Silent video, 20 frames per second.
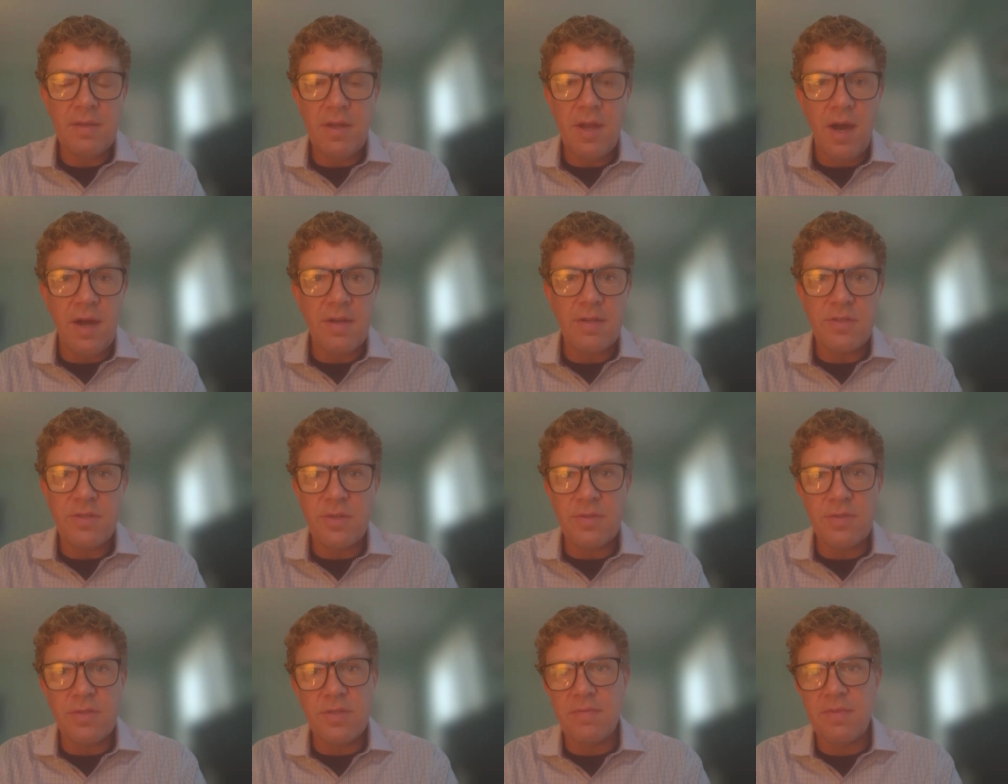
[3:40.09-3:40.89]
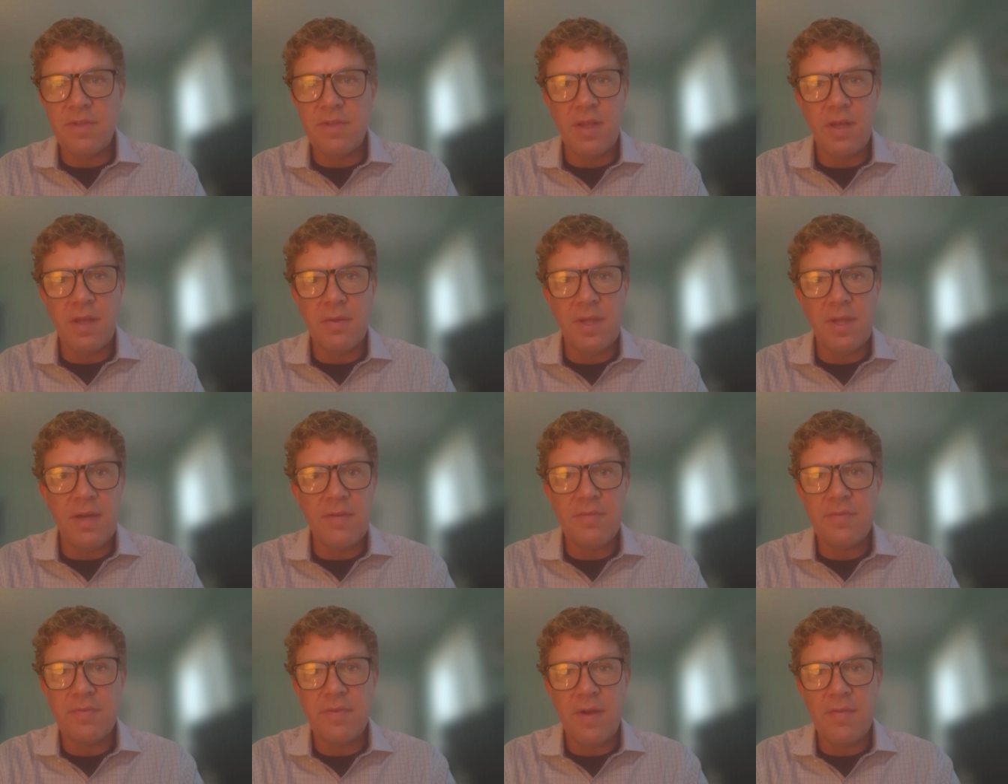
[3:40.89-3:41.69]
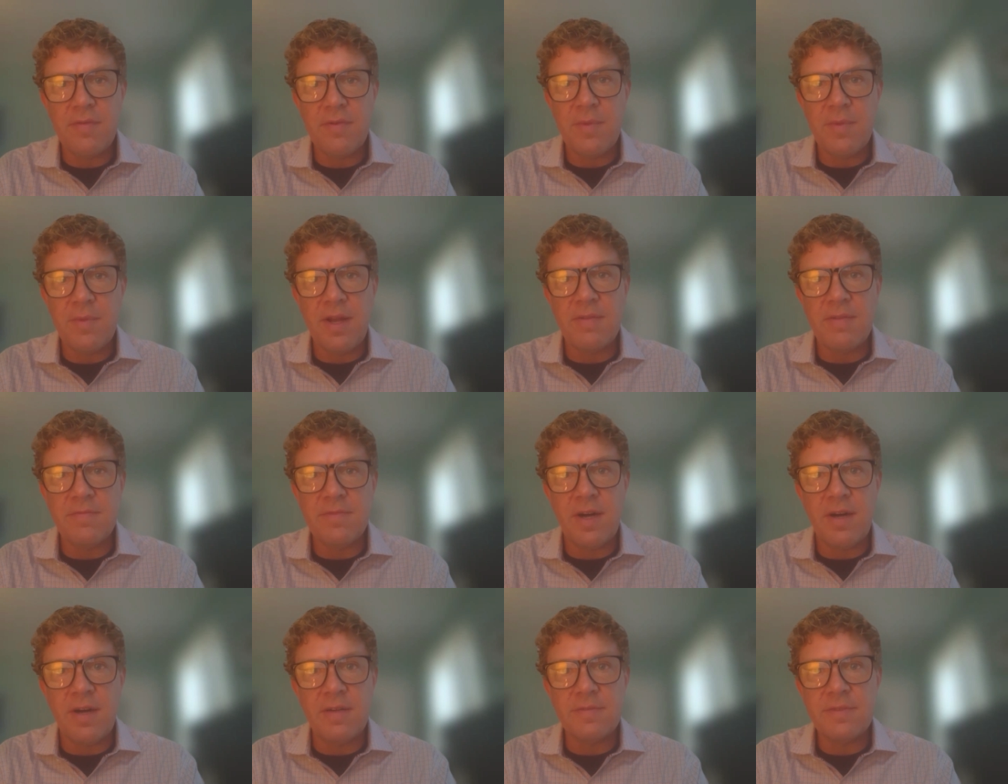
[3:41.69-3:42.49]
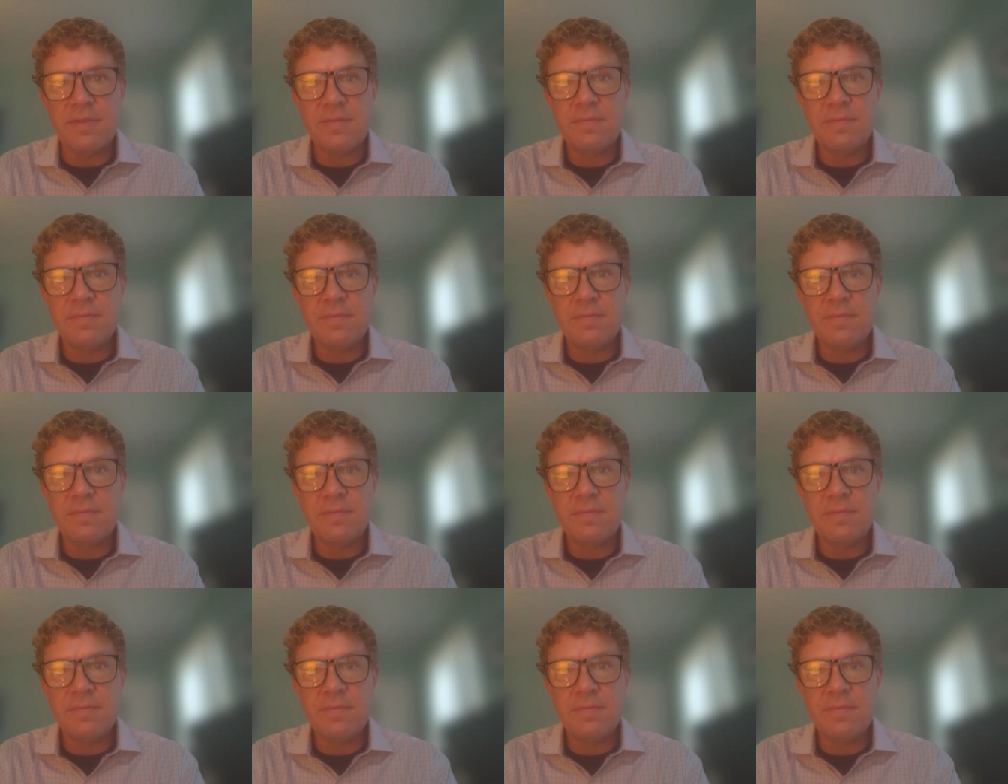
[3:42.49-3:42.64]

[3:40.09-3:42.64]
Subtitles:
non-intrusive and low lift for everybody involved.